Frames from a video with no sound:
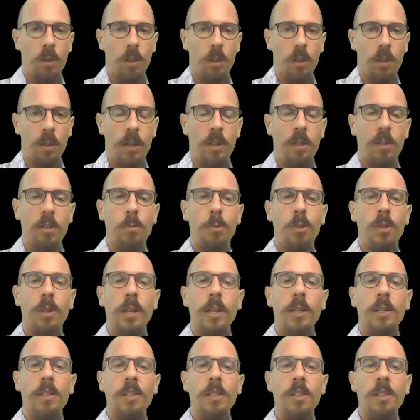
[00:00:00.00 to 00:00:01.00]
the instrument
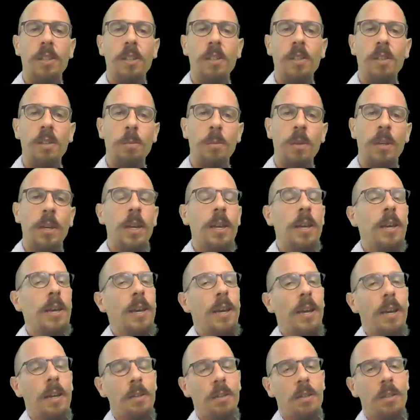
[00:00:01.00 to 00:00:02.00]
landing system,
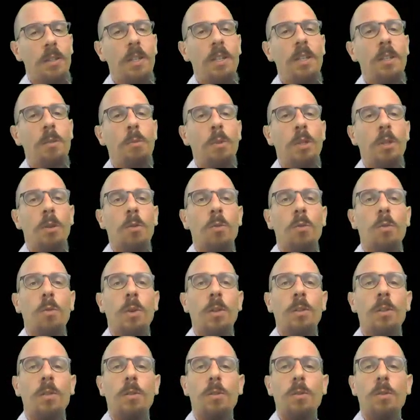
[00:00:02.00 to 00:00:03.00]
and these we don't
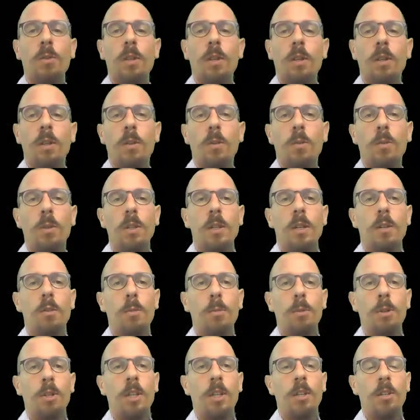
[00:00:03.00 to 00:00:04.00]
want to include in our
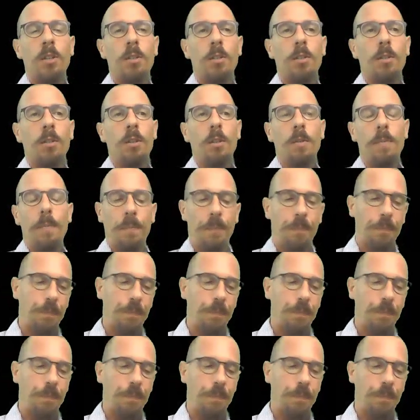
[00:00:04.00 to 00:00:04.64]
prediction.